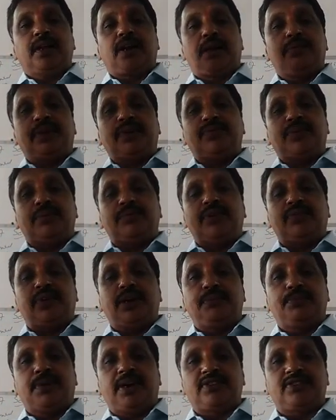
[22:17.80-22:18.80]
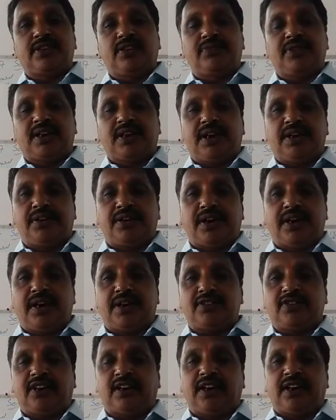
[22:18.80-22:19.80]
coming from different parts of the
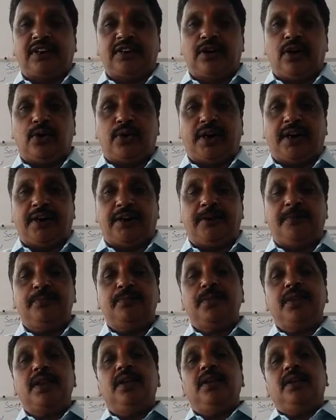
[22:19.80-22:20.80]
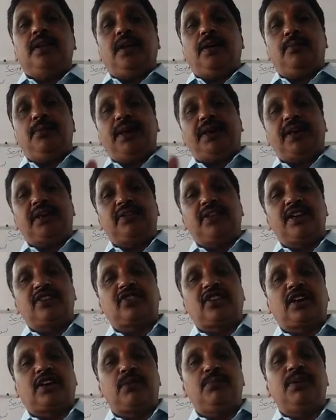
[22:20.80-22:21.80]
country and settling down and making their
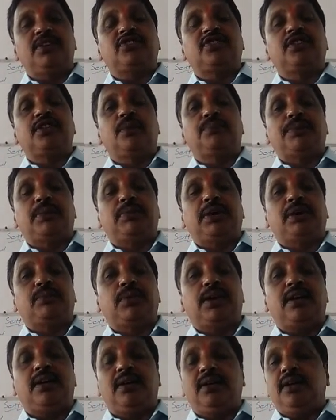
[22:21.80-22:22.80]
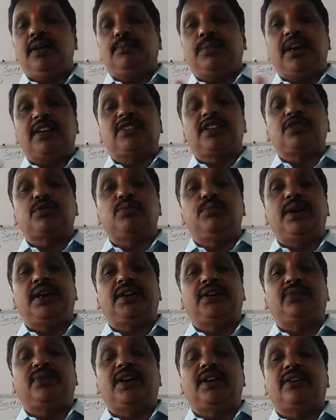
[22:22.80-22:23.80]
settlements in the public places
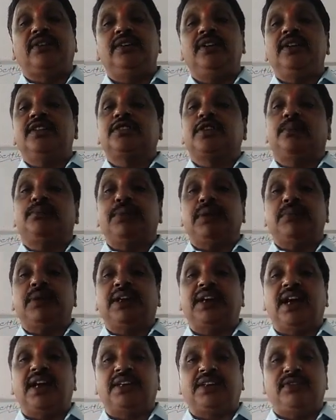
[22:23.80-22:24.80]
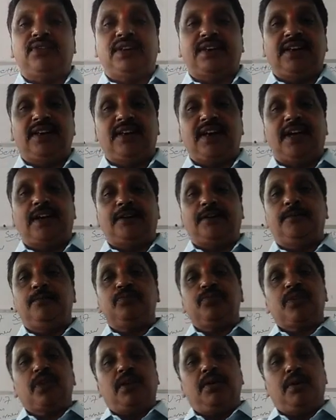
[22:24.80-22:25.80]
meant for some public activity
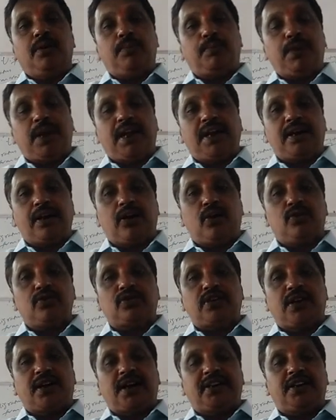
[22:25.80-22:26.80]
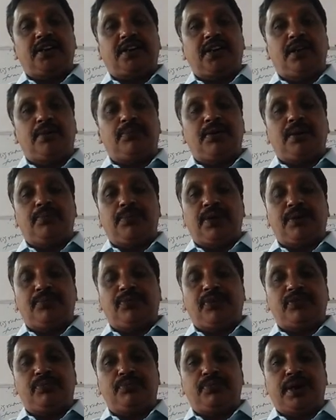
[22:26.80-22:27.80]
like playgrounds or entertainment, meant
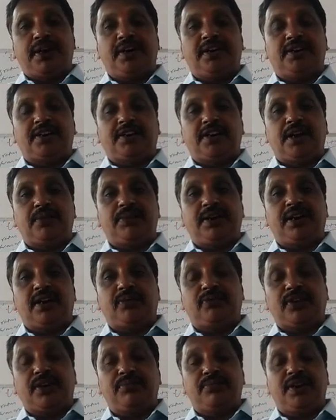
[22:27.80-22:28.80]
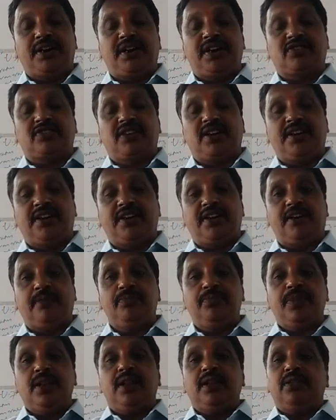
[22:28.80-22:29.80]
for entertainment or for industrial
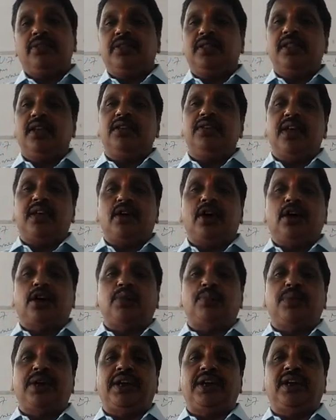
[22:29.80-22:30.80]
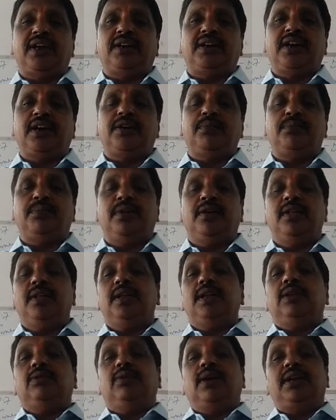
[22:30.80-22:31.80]
area. They are occupying it, and
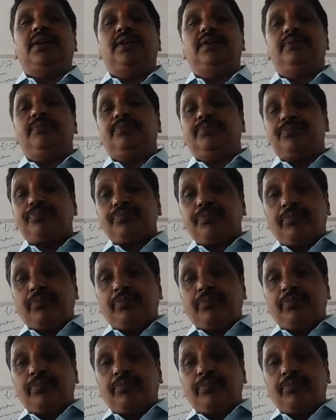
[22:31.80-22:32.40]
when